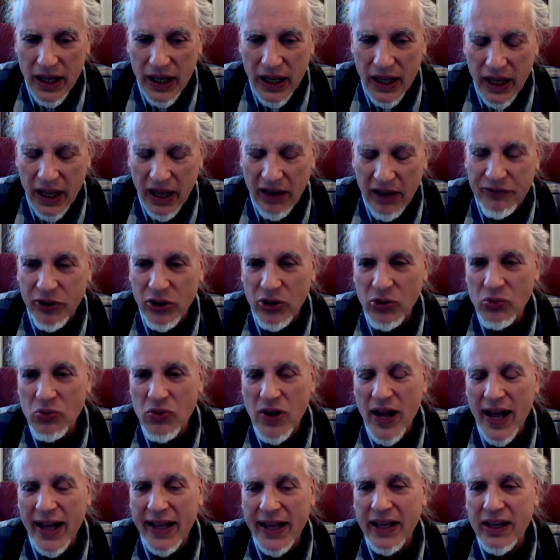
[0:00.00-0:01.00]
if you
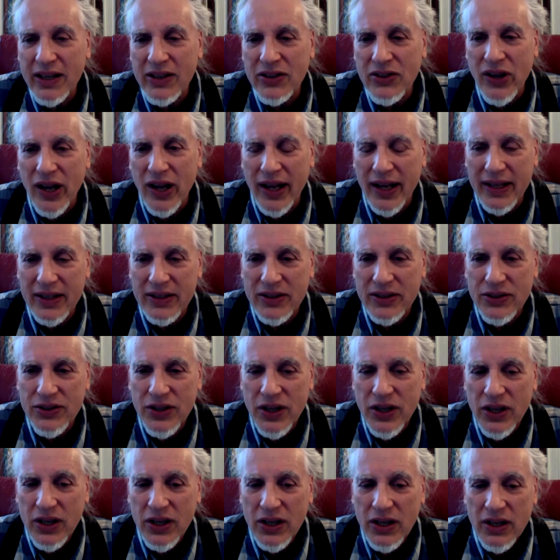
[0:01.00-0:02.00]
recognize
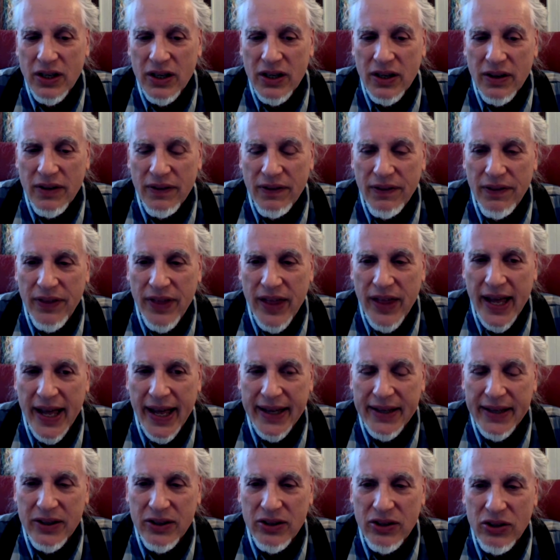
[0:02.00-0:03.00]

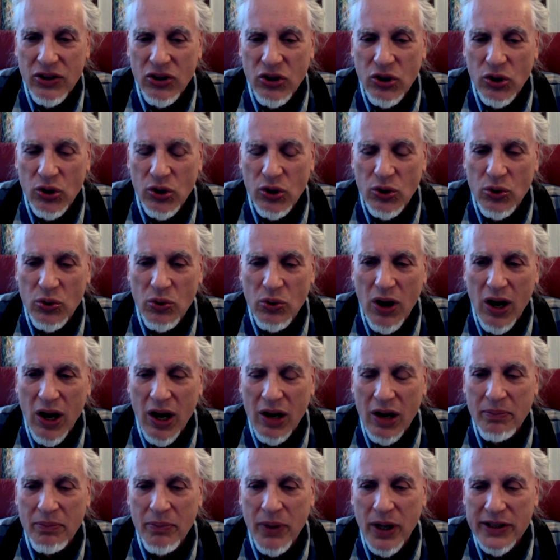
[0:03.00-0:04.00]
that you
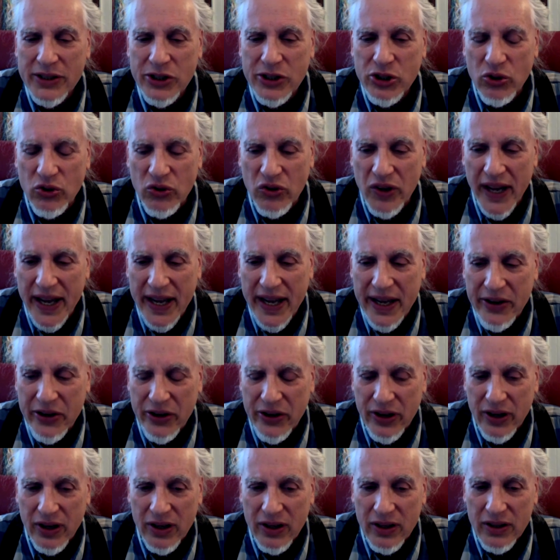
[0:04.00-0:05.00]
are much
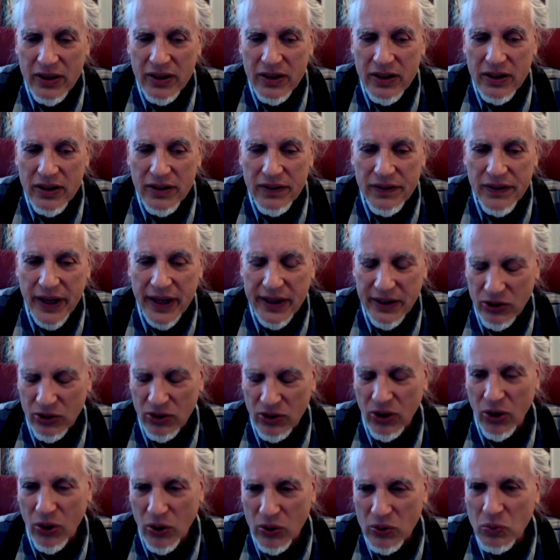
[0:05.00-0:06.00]
greater than
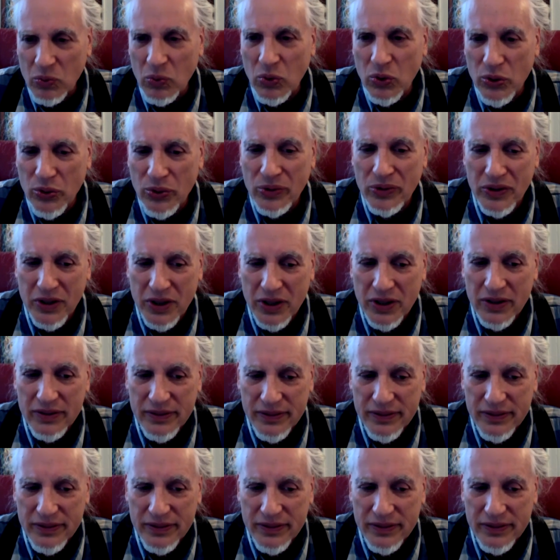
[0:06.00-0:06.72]
your own wound.